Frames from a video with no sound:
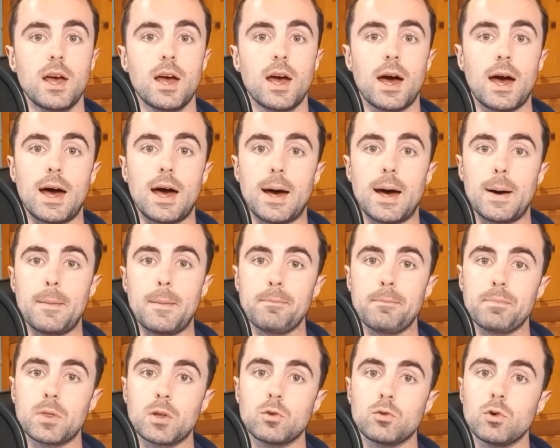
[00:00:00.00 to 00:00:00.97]

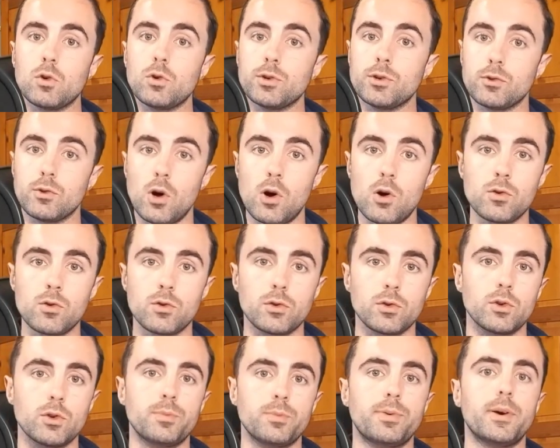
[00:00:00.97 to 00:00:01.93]
grow your own
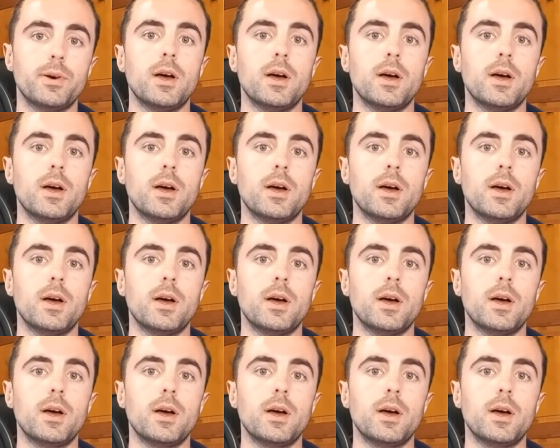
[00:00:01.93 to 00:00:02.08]
group,